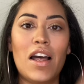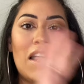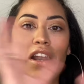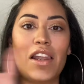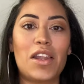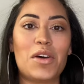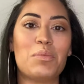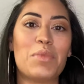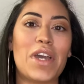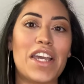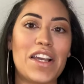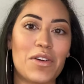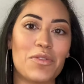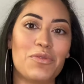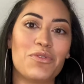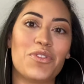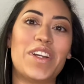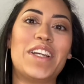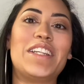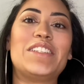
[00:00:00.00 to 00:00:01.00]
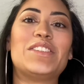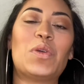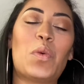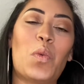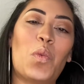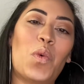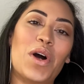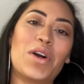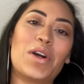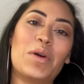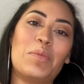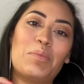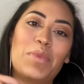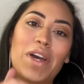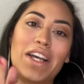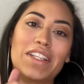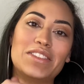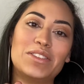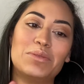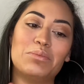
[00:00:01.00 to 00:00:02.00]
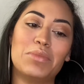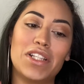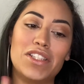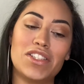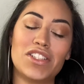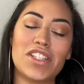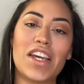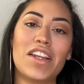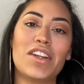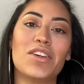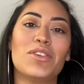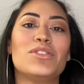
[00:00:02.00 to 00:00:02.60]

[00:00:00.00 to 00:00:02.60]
Hello makeup freaks, welcome back to my channel.